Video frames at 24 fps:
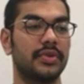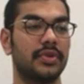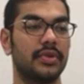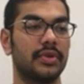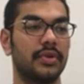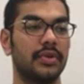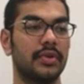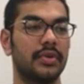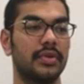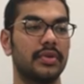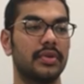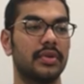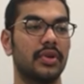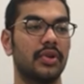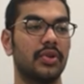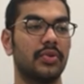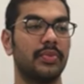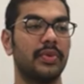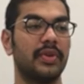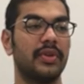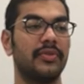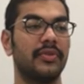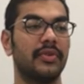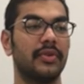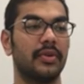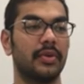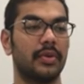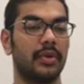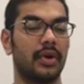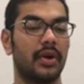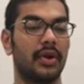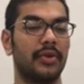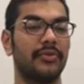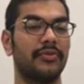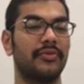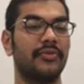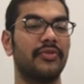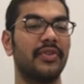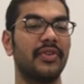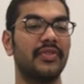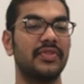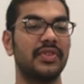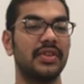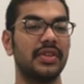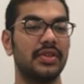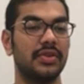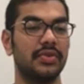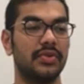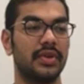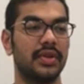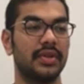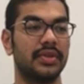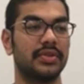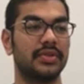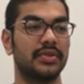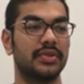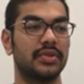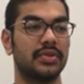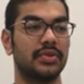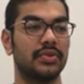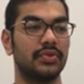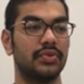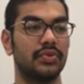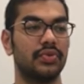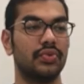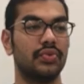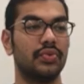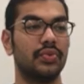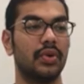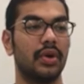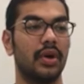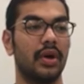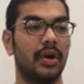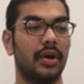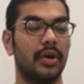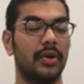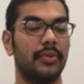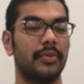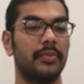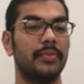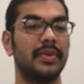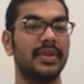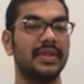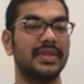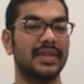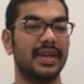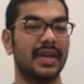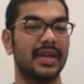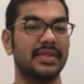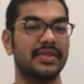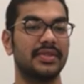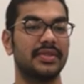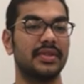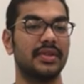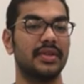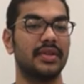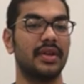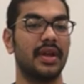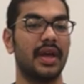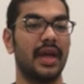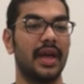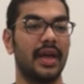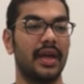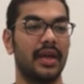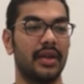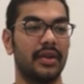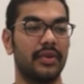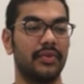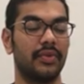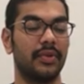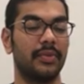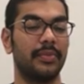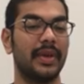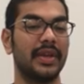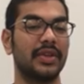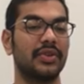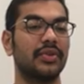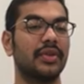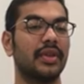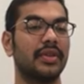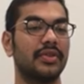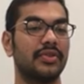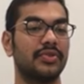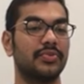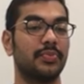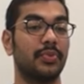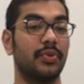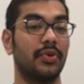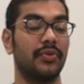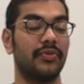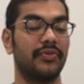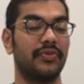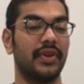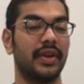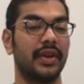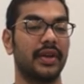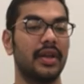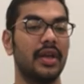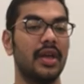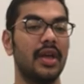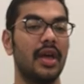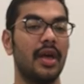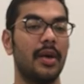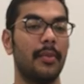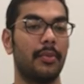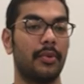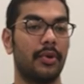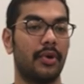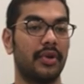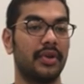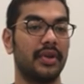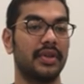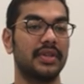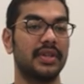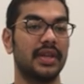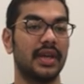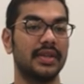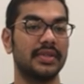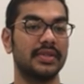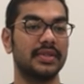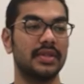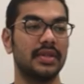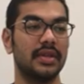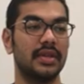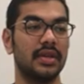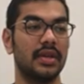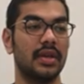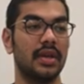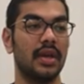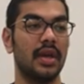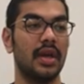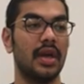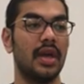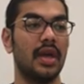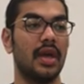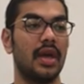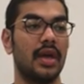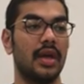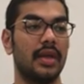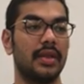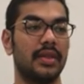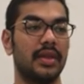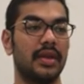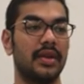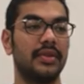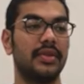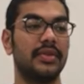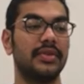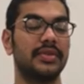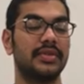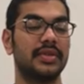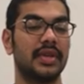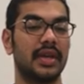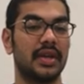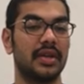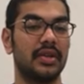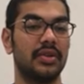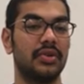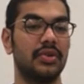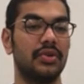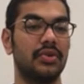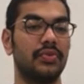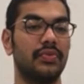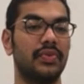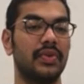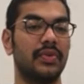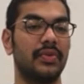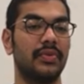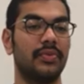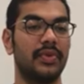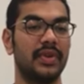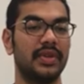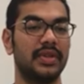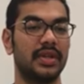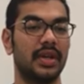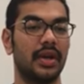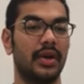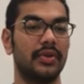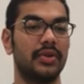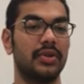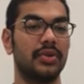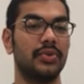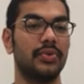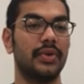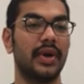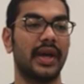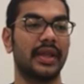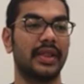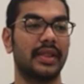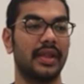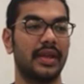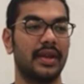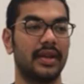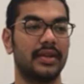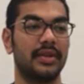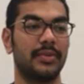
year, there will be around 50 units to be tested, and we'll make sure that there's perfect product testing. Then in the second year, we will reach out to athletic